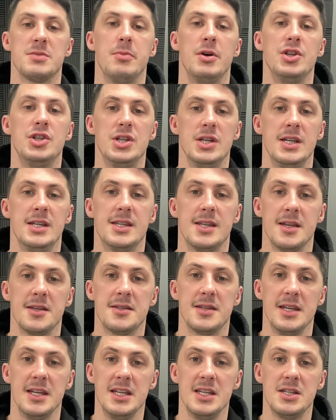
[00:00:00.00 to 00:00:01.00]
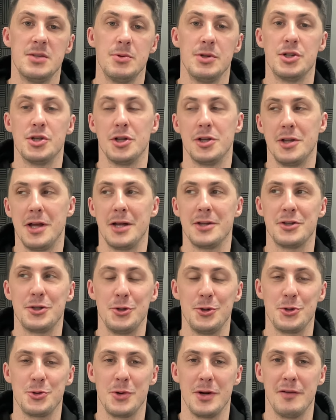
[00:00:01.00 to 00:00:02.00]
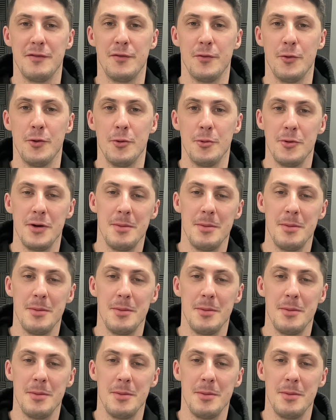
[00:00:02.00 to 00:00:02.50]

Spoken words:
my GCSEs, which I'd had to do at 24,